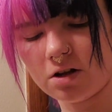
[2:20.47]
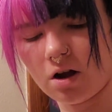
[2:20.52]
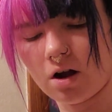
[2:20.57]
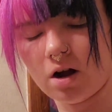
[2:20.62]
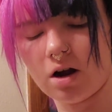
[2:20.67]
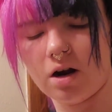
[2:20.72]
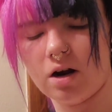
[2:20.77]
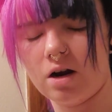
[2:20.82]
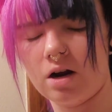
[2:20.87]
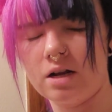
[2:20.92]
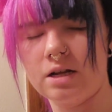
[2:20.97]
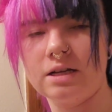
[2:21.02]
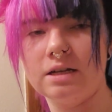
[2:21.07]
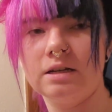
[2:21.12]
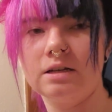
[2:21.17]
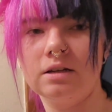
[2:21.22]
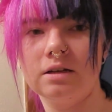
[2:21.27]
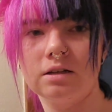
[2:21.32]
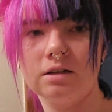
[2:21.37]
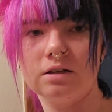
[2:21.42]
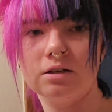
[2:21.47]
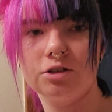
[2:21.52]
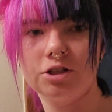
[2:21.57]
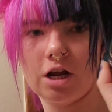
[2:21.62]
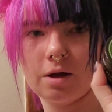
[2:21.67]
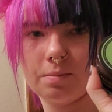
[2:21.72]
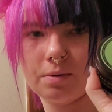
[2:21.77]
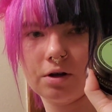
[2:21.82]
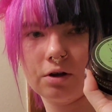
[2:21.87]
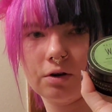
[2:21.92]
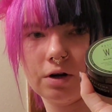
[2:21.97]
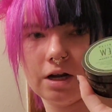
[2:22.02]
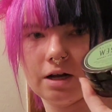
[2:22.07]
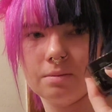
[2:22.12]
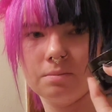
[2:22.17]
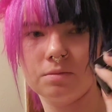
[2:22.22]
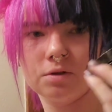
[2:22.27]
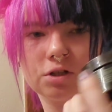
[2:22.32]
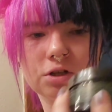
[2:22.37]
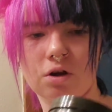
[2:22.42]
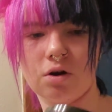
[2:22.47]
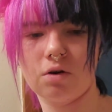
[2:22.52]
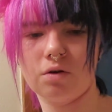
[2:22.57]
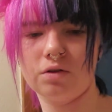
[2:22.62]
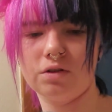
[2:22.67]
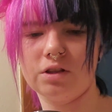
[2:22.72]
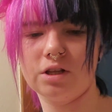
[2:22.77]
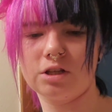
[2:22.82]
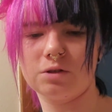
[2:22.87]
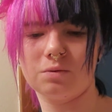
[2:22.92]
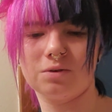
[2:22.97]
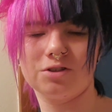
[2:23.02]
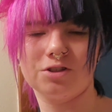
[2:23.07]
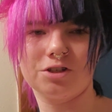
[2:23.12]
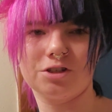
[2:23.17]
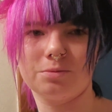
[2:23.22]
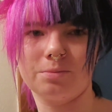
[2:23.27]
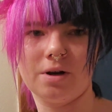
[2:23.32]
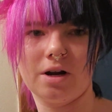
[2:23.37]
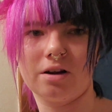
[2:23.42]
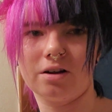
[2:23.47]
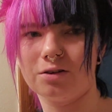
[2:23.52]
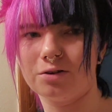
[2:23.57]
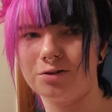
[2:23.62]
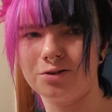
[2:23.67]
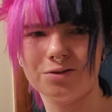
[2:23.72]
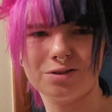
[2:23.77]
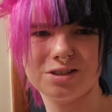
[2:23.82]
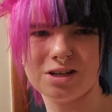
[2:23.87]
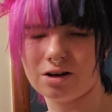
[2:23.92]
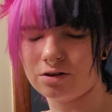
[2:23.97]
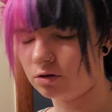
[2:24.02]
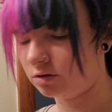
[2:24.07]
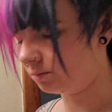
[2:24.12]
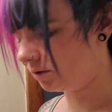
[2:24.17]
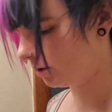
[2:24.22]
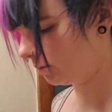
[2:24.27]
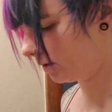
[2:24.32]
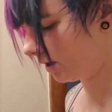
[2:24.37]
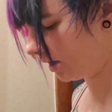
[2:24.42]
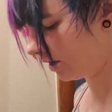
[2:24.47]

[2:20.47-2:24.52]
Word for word: are shaping cream. So this one's just American Crew. It's not normally what